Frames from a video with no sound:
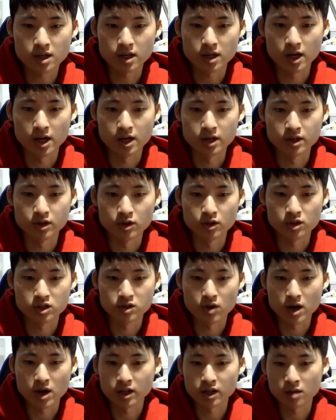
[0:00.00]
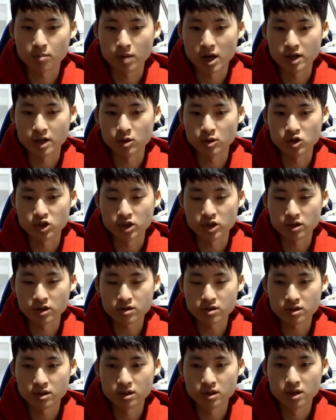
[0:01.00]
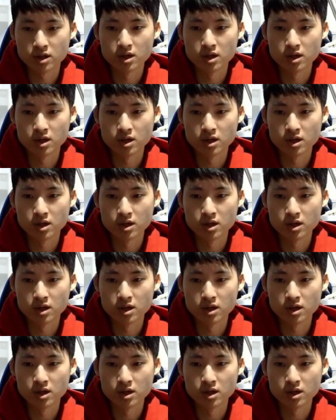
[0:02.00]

and you're surrounding it by 2 shitters,